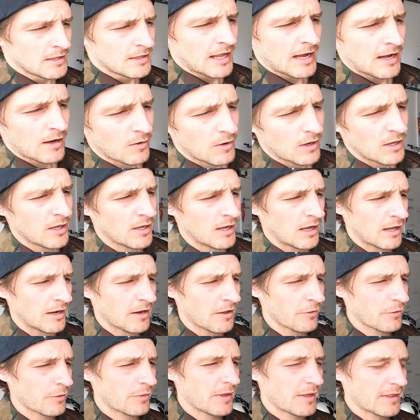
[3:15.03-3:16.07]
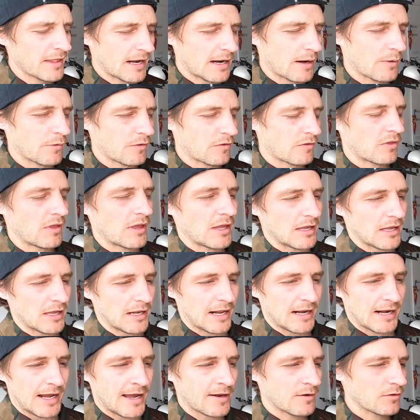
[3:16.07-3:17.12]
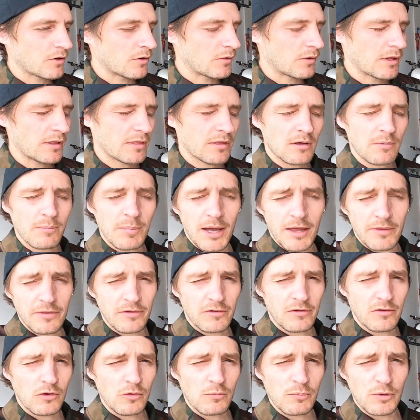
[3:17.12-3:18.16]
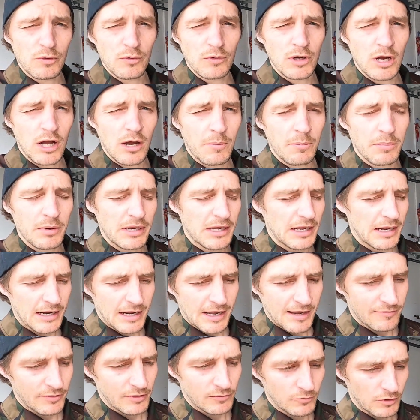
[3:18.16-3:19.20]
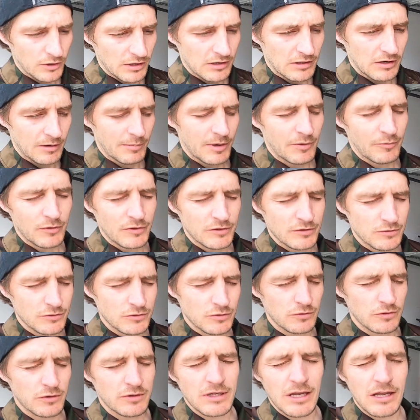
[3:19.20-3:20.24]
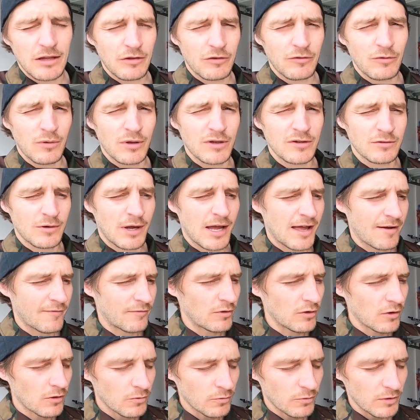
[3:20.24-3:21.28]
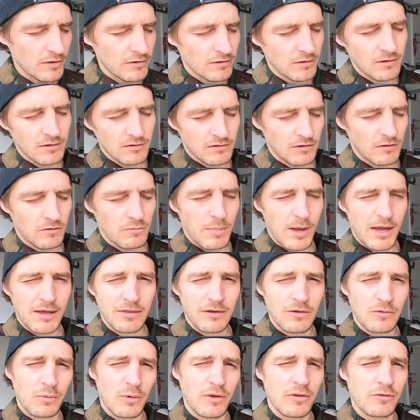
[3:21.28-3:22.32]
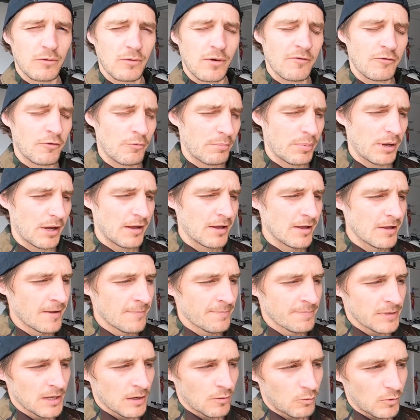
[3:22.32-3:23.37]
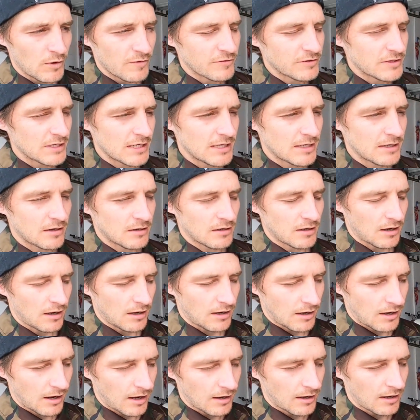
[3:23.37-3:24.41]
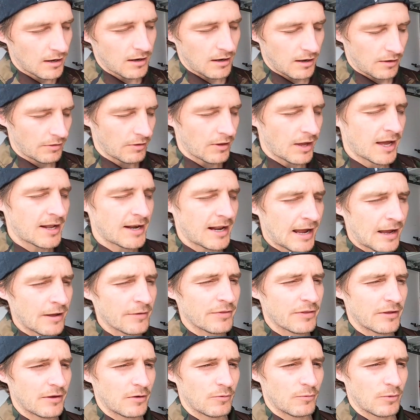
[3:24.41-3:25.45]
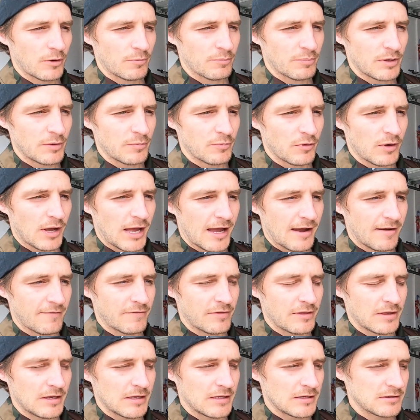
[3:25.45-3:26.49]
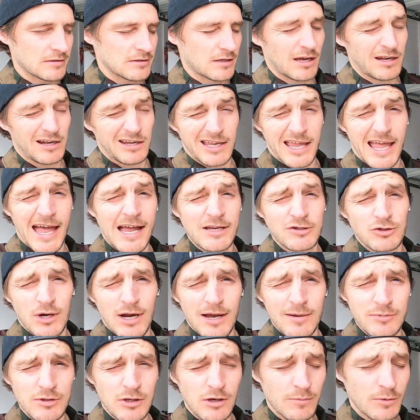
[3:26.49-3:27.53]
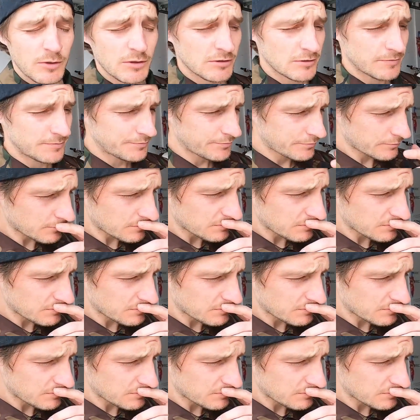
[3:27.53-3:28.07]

Now, another thing that I was thinking, and I don't know anything about this new Buell company, and I haven't really done my research or looked into it, so I have no reason to suspect this whatsoever, but we've seen a lot out there where people have these kind of cash grabs almost.